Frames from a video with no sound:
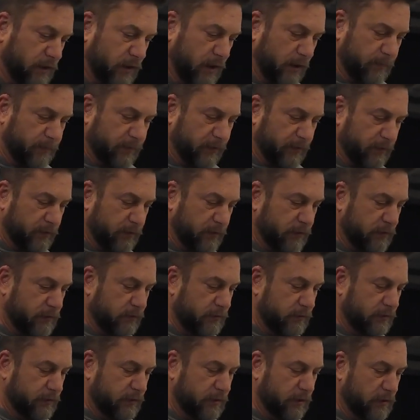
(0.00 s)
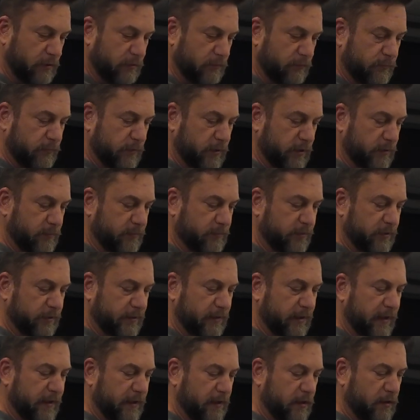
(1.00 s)
coupler. So when you put
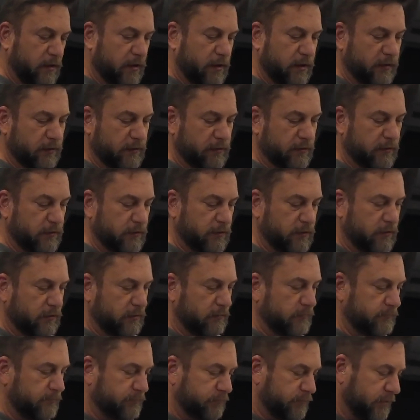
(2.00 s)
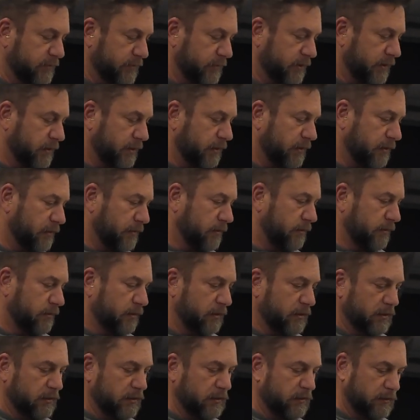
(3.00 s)
that on, you can push it in there and
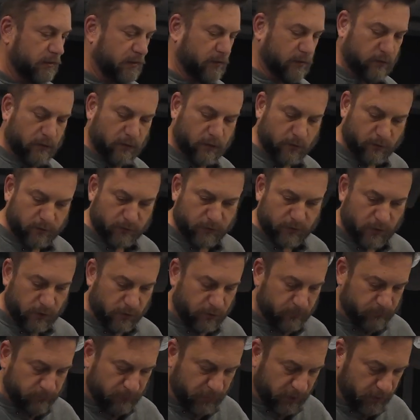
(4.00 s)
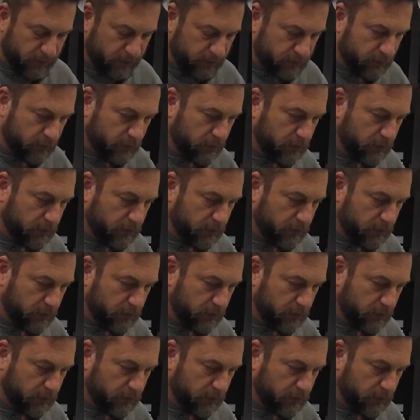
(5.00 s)
then it goes up. But